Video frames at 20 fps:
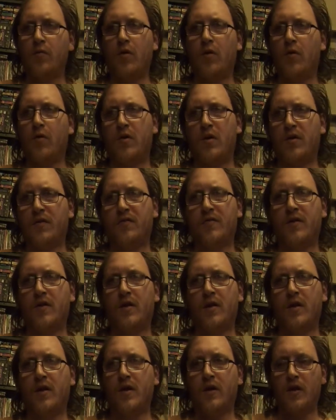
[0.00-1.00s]
we'll go off
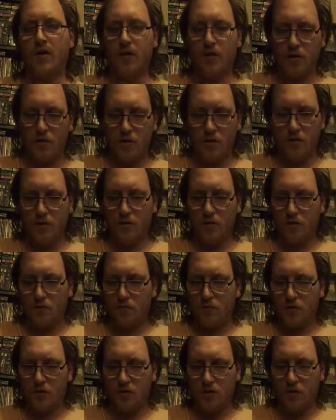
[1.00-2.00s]
and
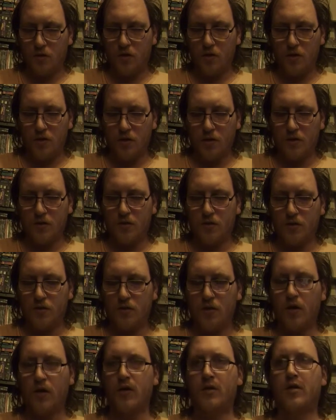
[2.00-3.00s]
we'll start into
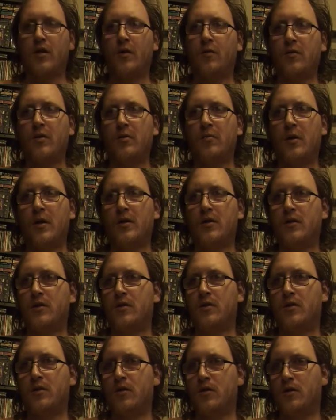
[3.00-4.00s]
this. I'll start with the
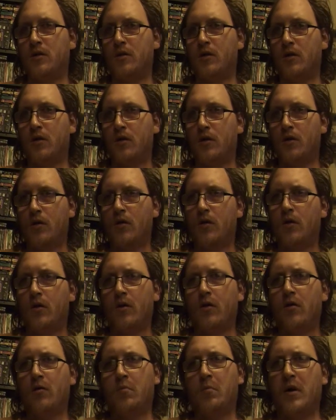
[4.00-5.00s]
monsters.
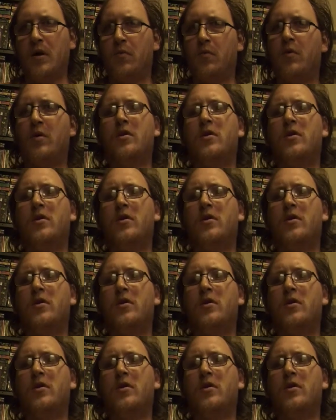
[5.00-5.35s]
My